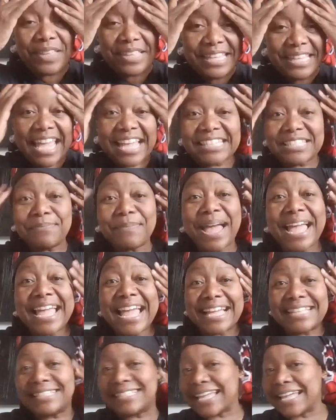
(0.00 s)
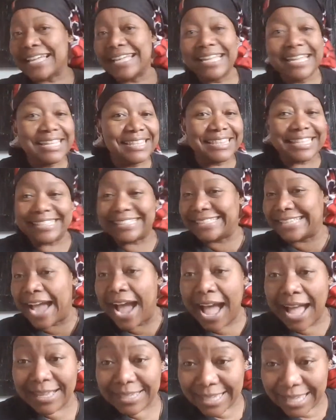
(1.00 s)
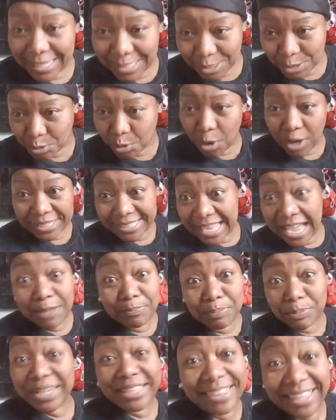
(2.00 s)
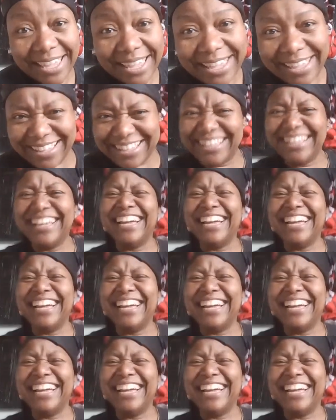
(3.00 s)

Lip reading: here's my answer. The dark has caught up with her.